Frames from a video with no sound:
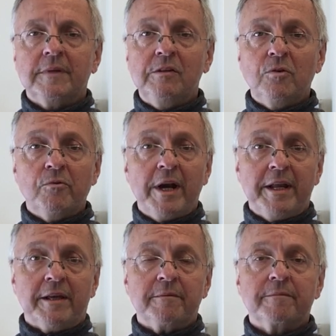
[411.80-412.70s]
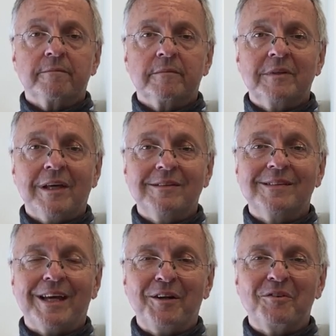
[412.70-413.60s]
This already takes
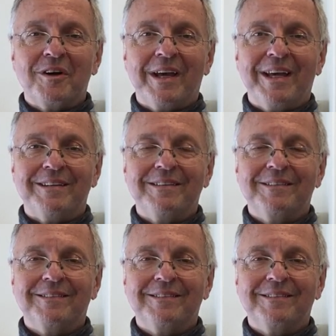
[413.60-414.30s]
us out of our head